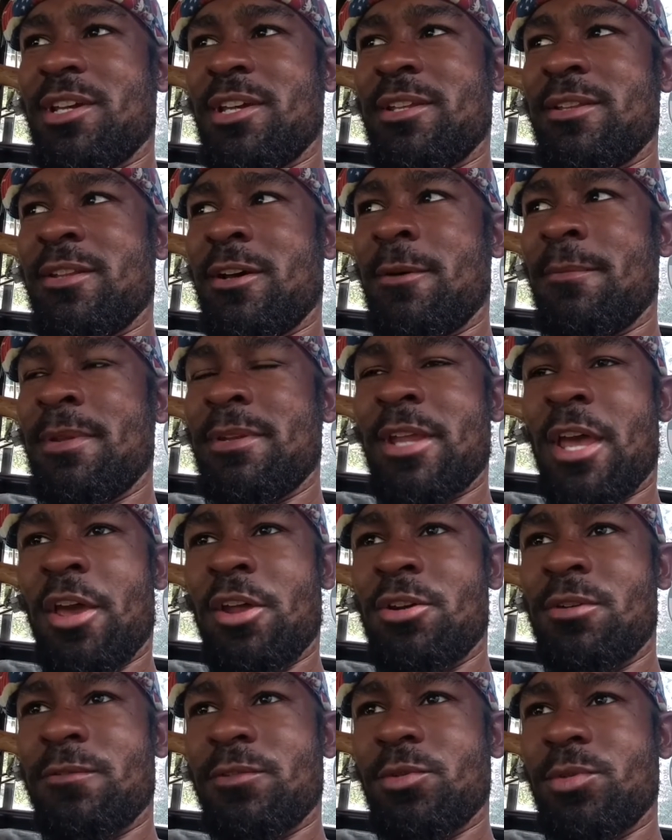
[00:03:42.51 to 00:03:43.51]
in that
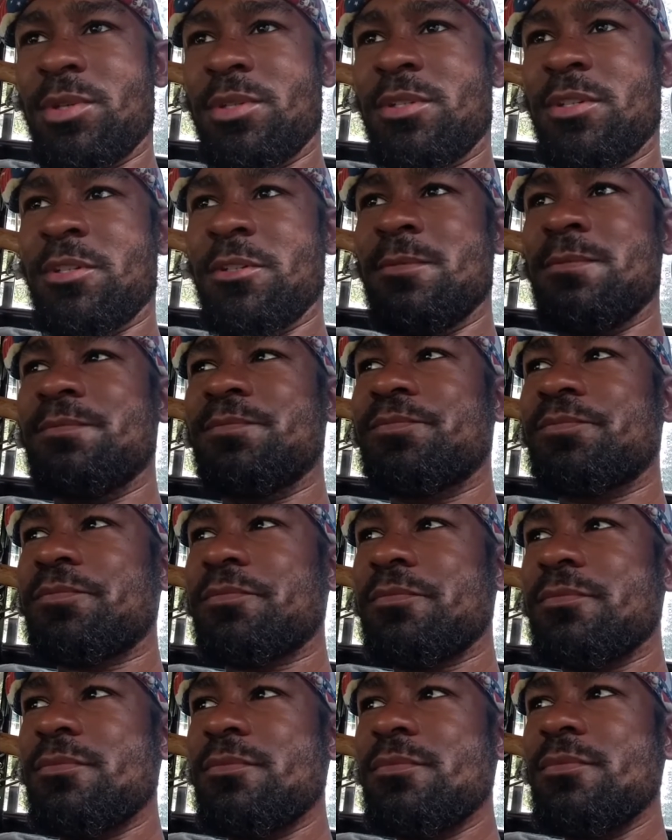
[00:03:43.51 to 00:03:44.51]
interview he did,
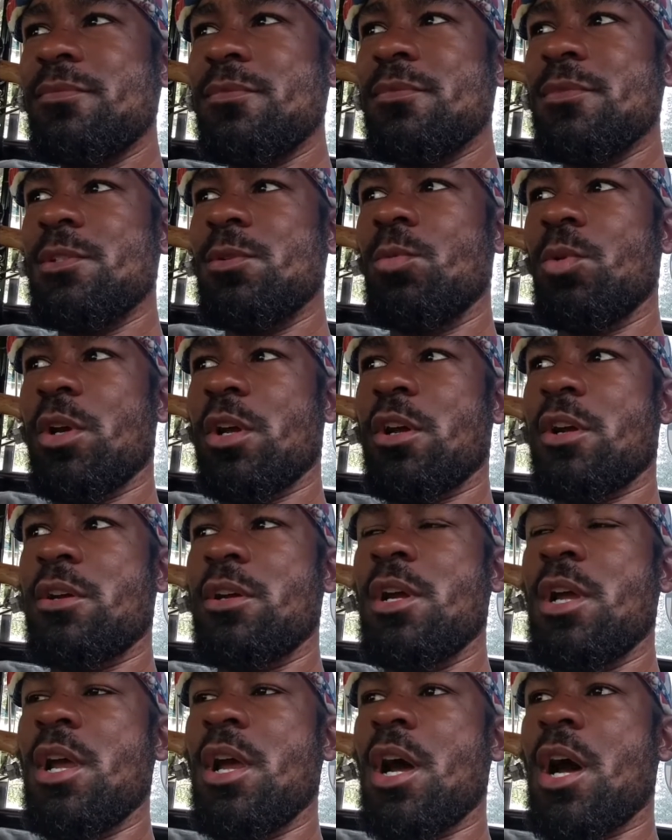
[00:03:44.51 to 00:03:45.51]
where
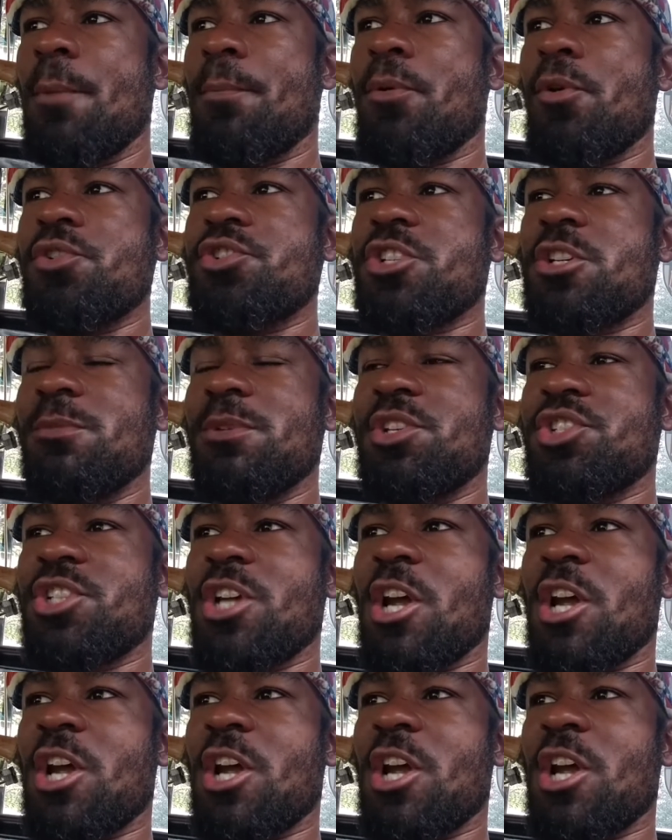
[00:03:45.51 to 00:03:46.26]
a person can be